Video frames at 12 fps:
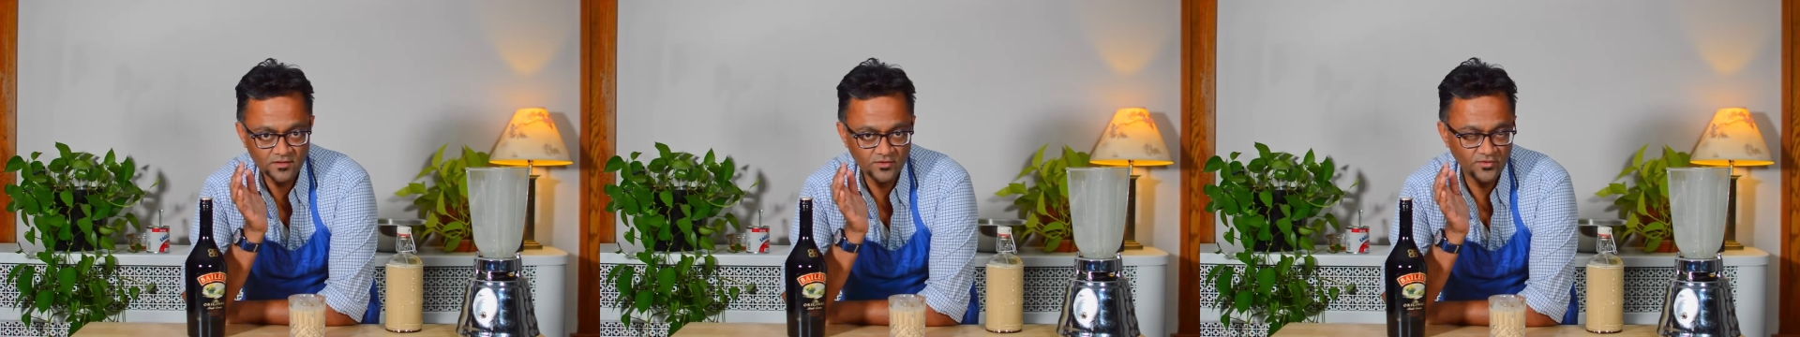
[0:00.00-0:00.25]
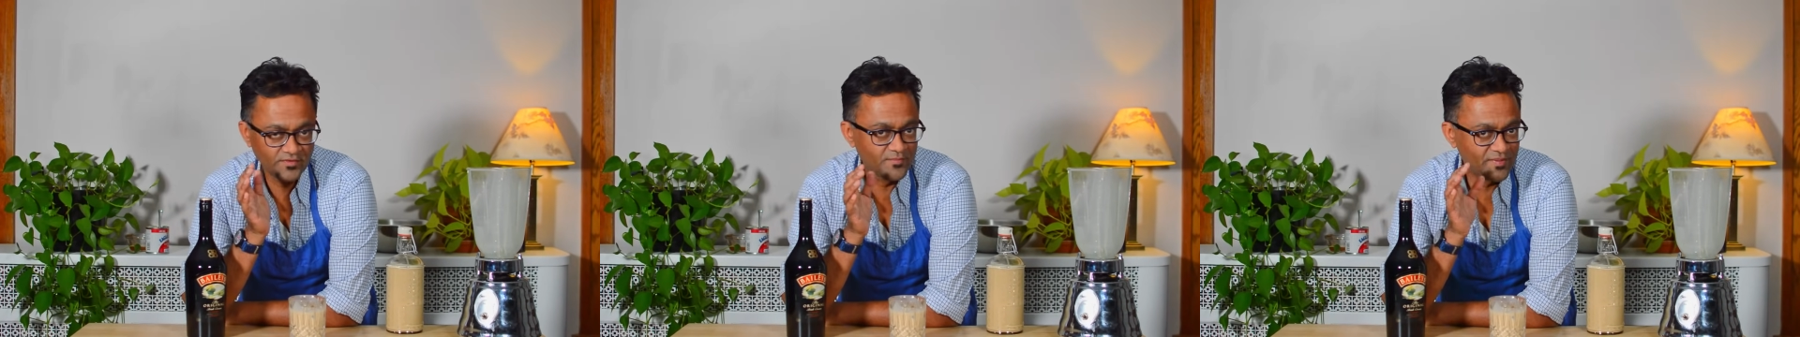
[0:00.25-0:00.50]

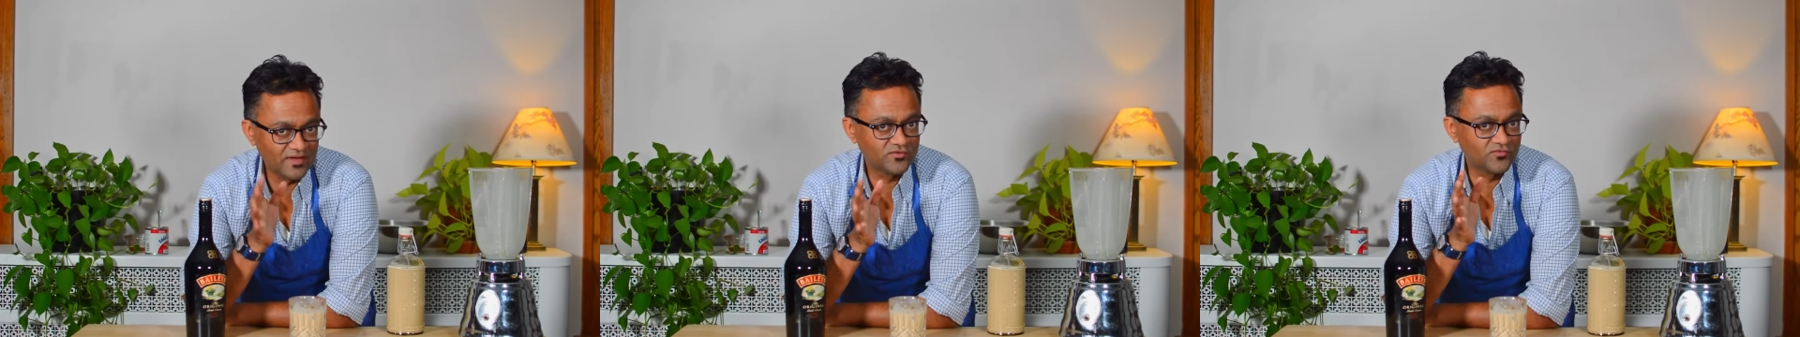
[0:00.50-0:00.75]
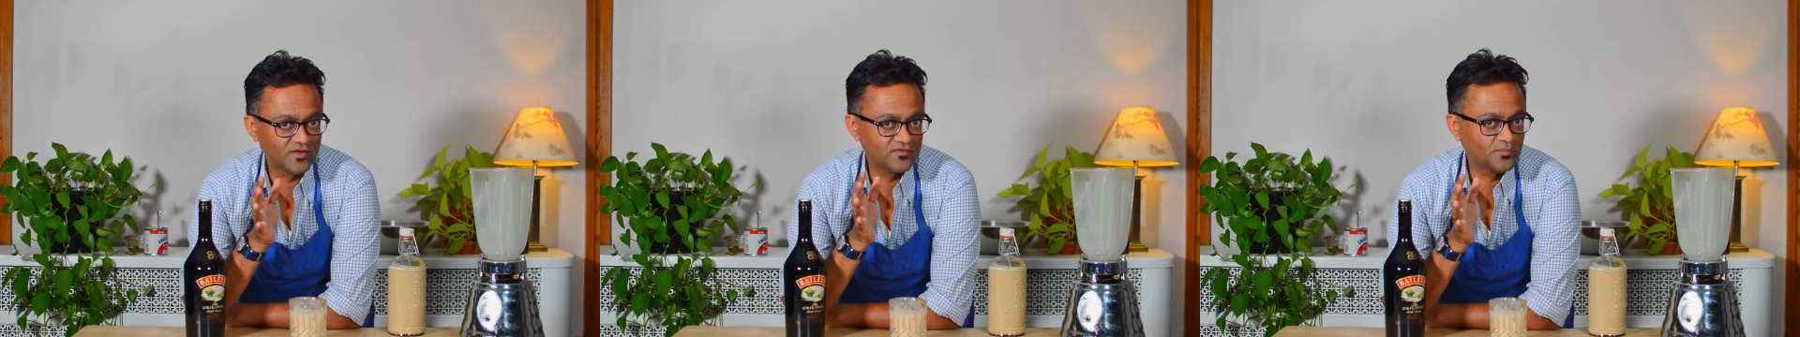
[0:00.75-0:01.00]
Learn the base
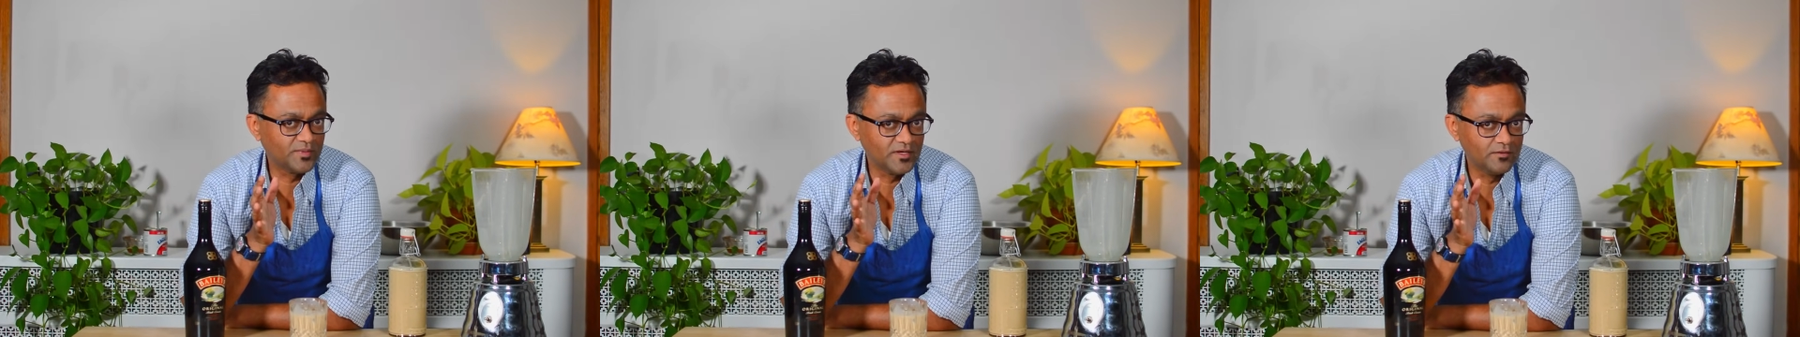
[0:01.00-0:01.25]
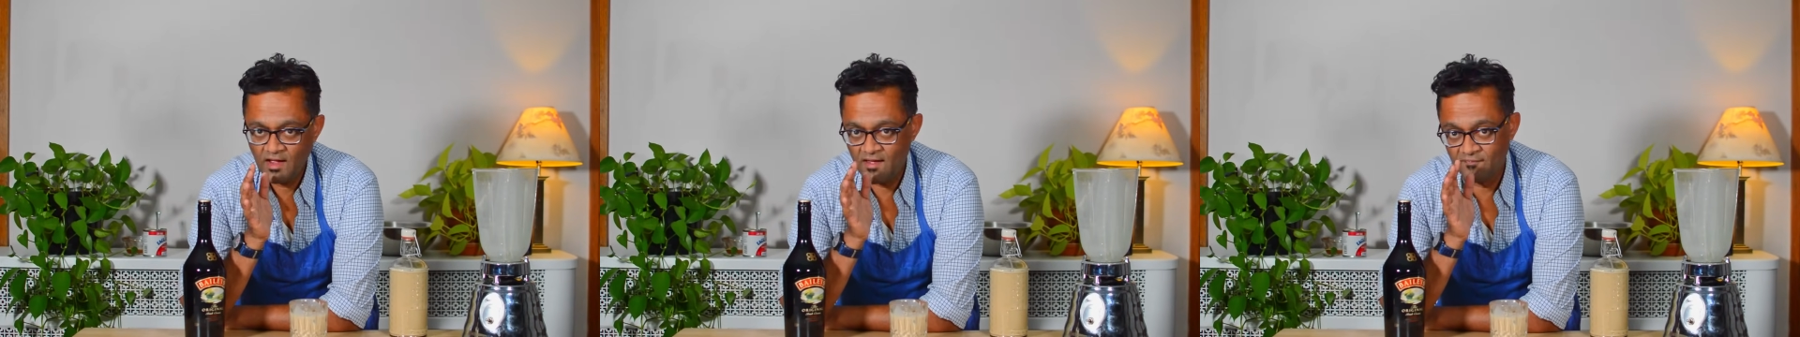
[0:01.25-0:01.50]
recipe,
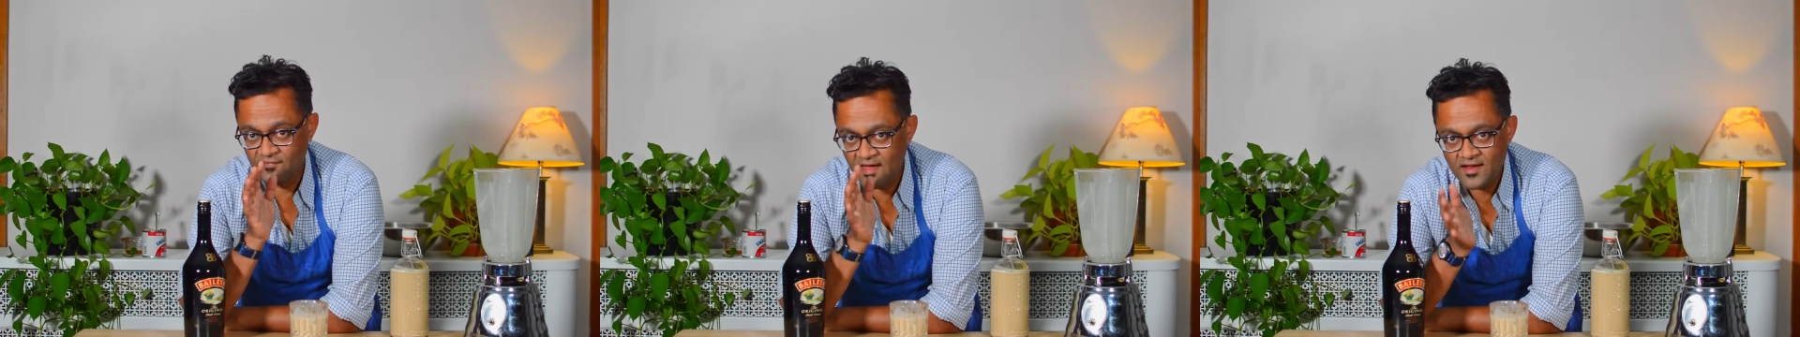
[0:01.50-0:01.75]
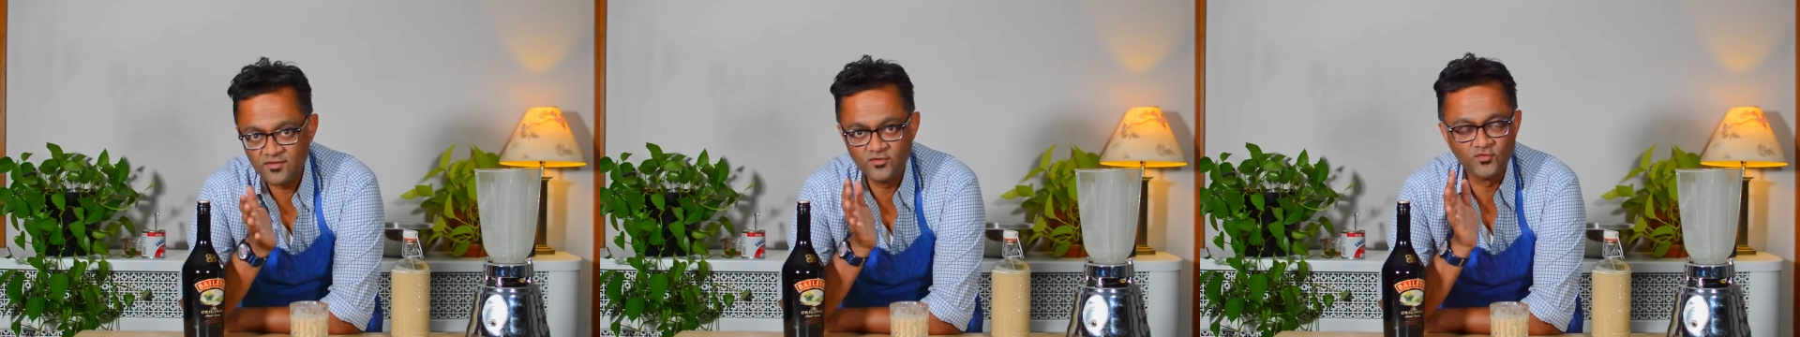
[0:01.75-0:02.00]
and
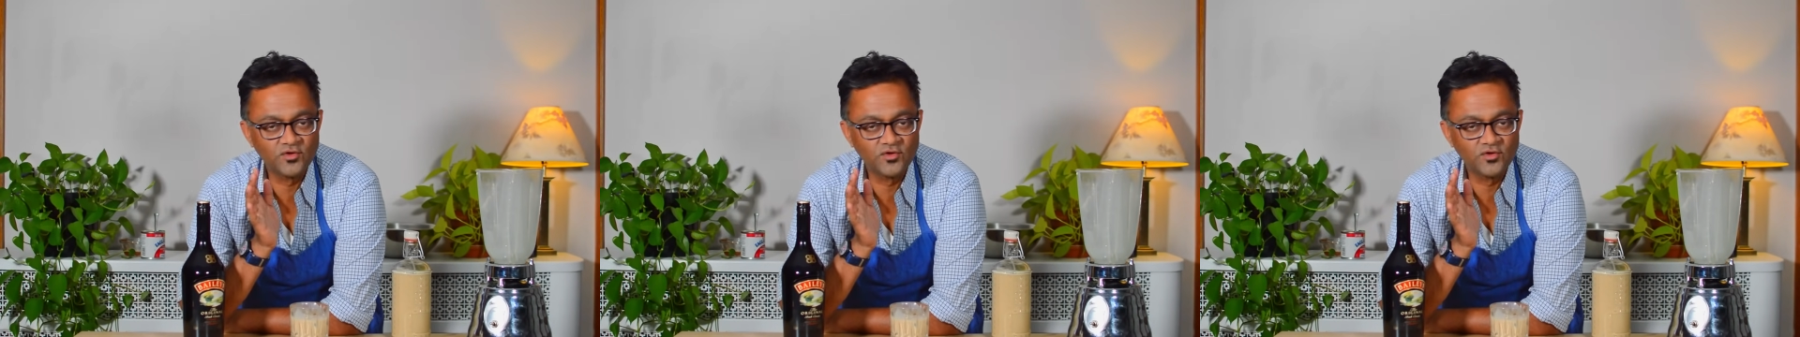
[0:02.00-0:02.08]
then you